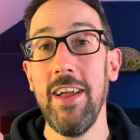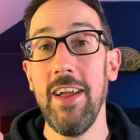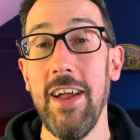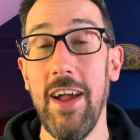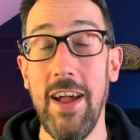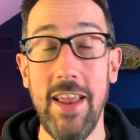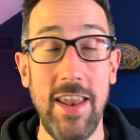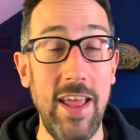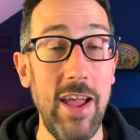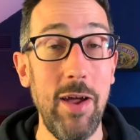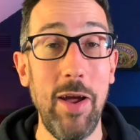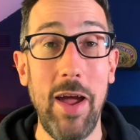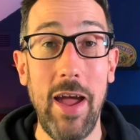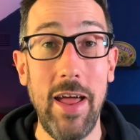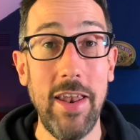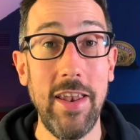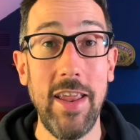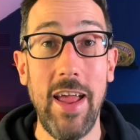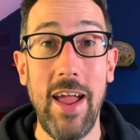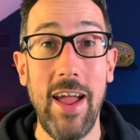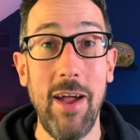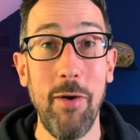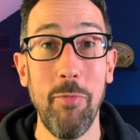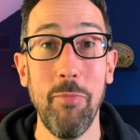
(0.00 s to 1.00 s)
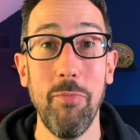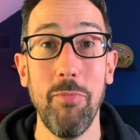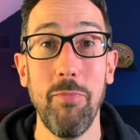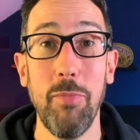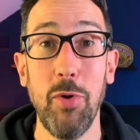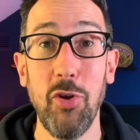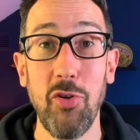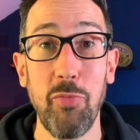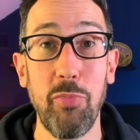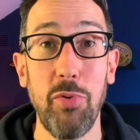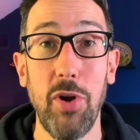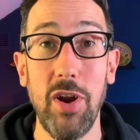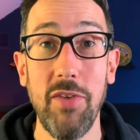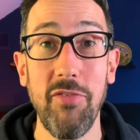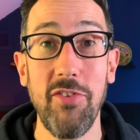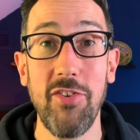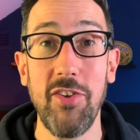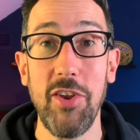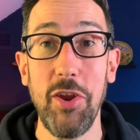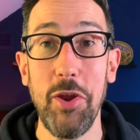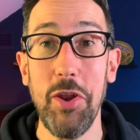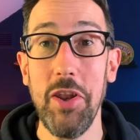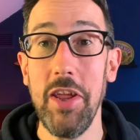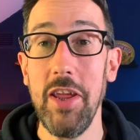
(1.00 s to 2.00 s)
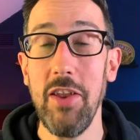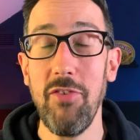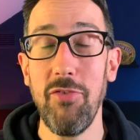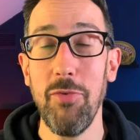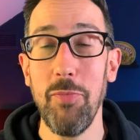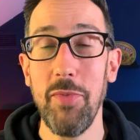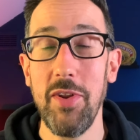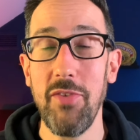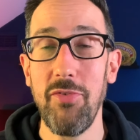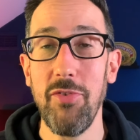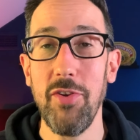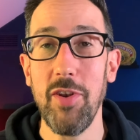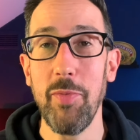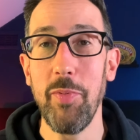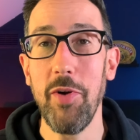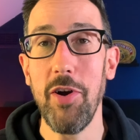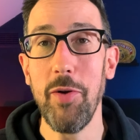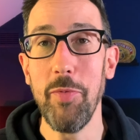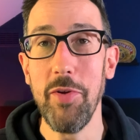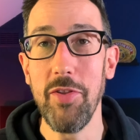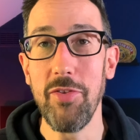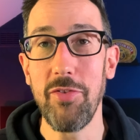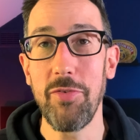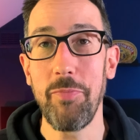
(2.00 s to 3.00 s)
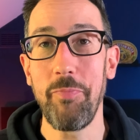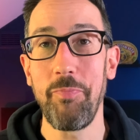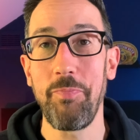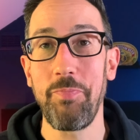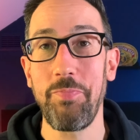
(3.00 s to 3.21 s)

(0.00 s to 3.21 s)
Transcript: and how, and how much privacy you need from different departments.